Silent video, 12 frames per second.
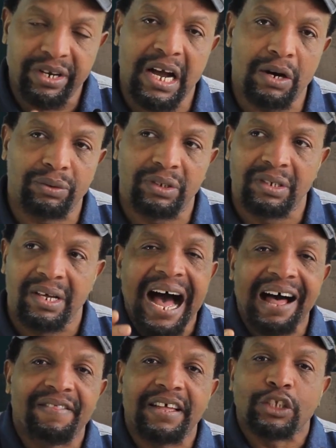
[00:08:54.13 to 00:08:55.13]
out
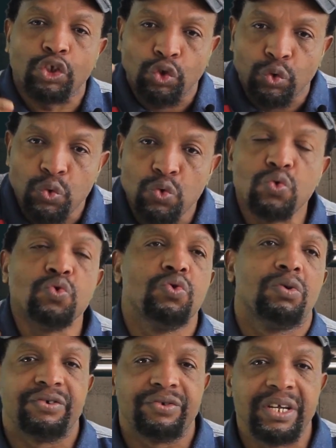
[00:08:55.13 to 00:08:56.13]
other 2
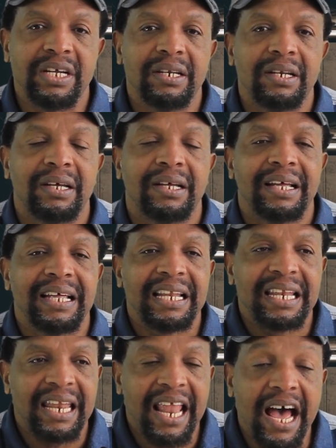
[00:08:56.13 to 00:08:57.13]
real
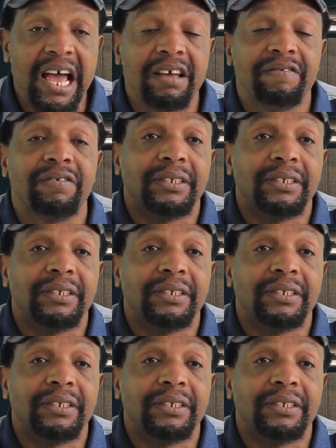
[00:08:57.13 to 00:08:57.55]
life